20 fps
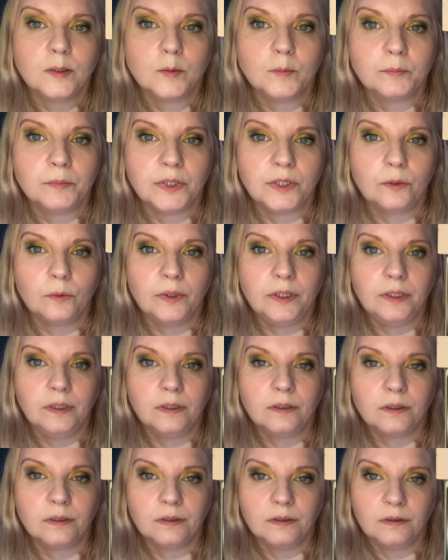between the
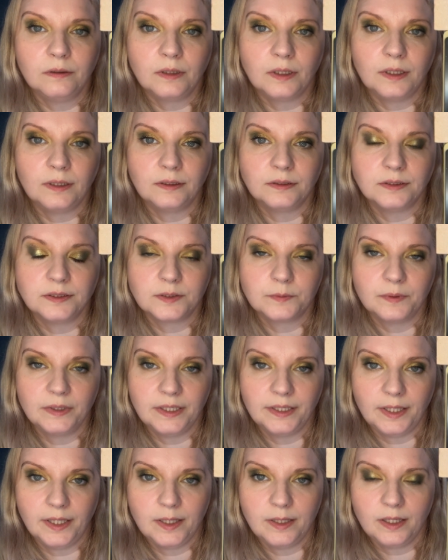two colours where
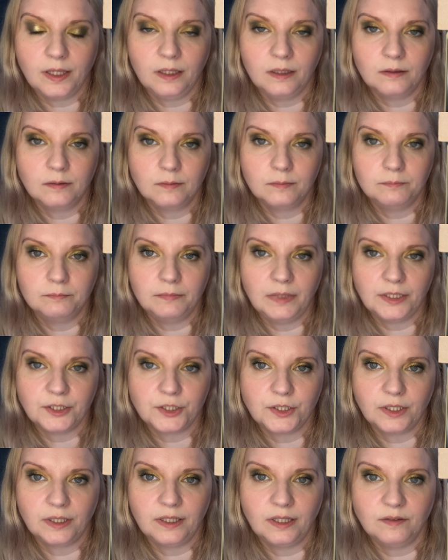they mesh
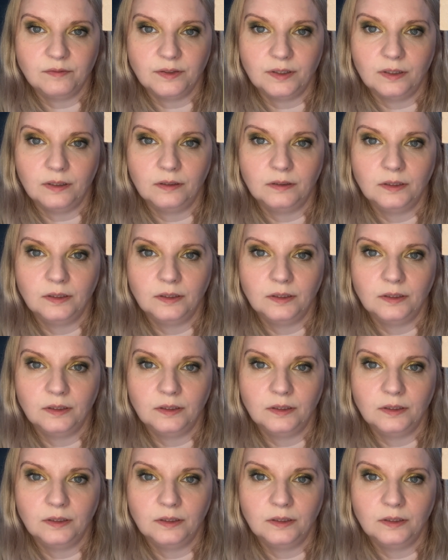together.